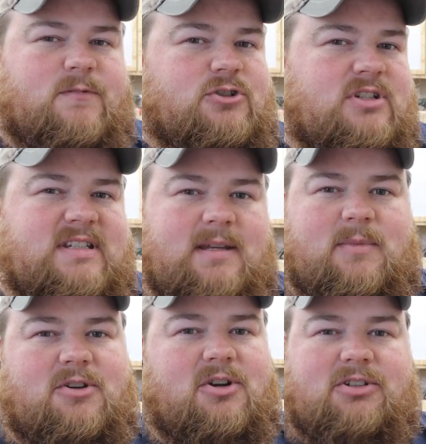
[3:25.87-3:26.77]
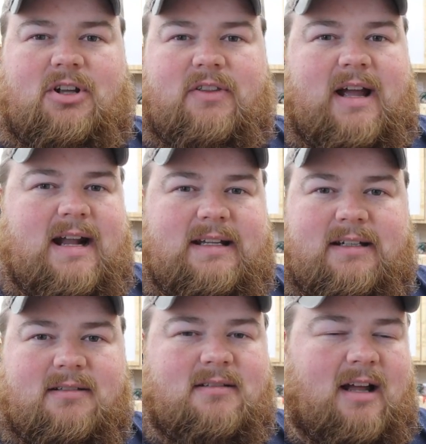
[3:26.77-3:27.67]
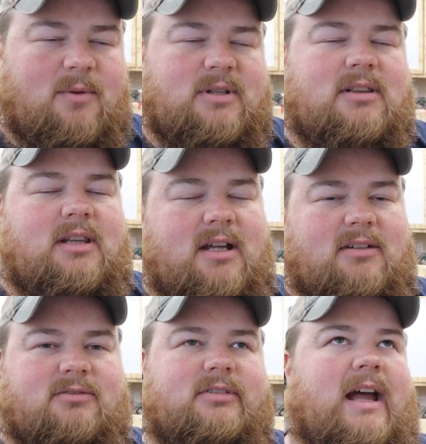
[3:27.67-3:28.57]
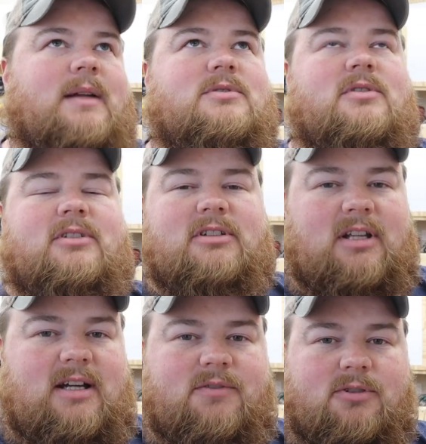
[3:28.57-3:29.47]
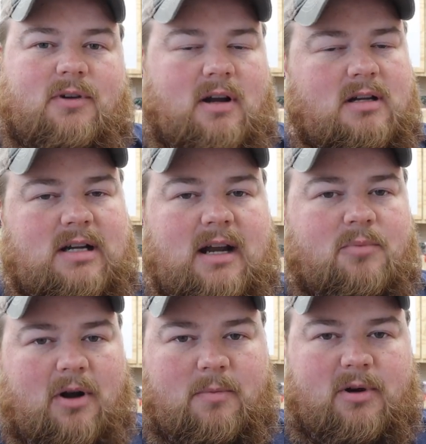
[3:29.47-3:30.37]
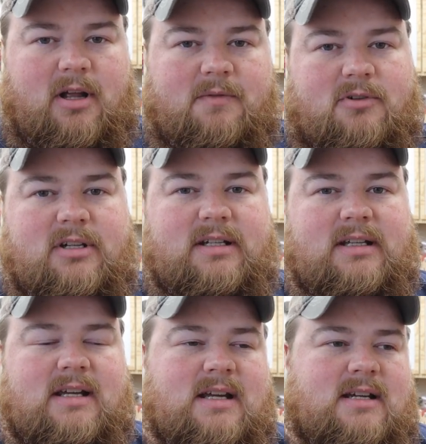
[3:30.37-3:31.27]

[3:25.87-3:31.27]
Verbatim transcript: just get me hooked on the idea. I would love, absolutely love to run our entire property off-grid.